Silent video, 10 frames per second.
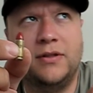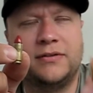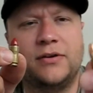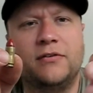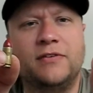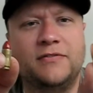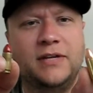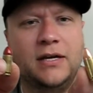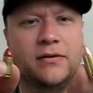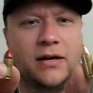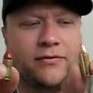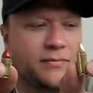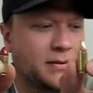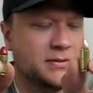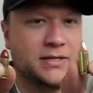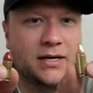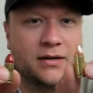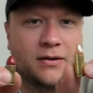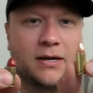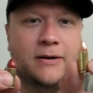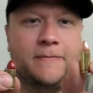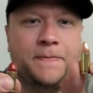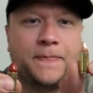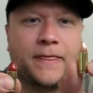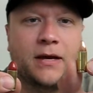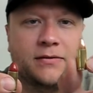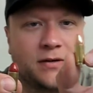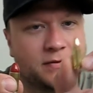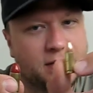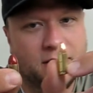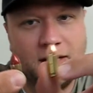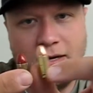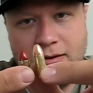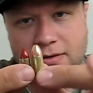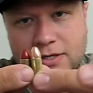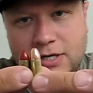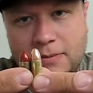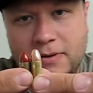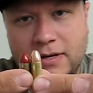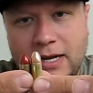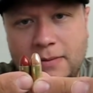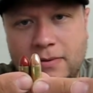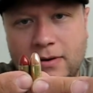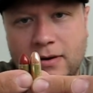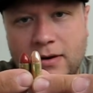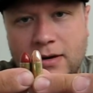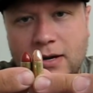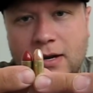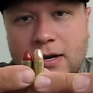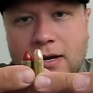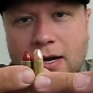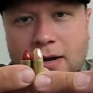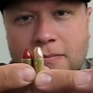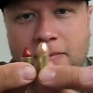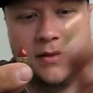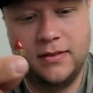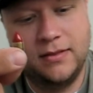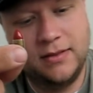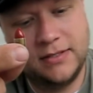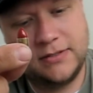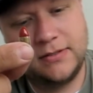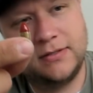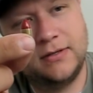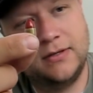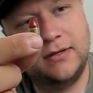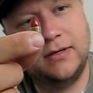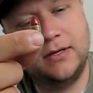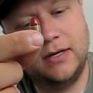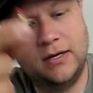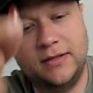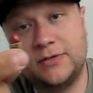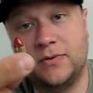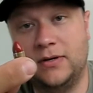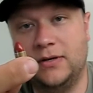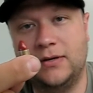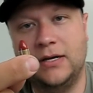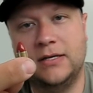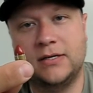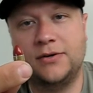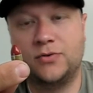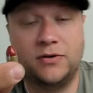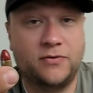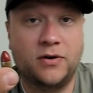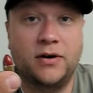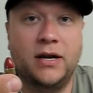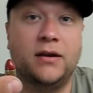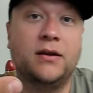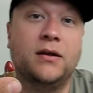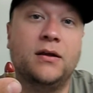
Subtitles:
115 grain if I'm not mistaken. That's obviously a lot sharper taper, but this one is 124 grain